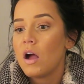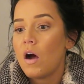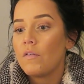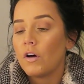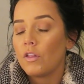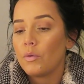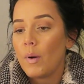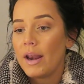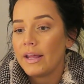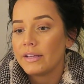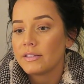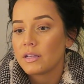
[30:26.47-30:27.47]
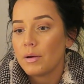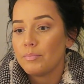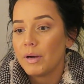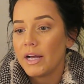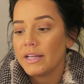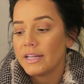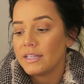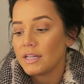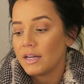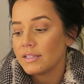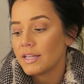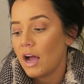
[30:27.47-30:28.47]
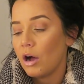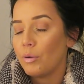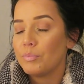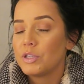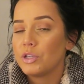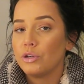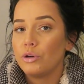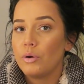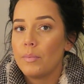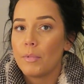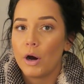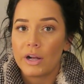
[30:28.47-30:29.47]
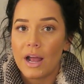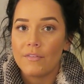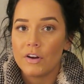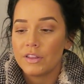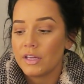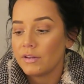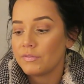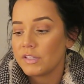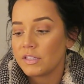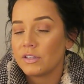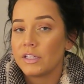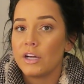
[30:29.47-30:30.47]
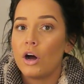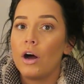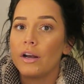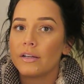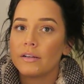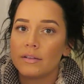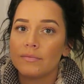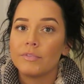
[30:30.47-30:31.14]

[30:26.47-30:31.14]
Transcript: of all the weddings, but it does help to mark everything physically on,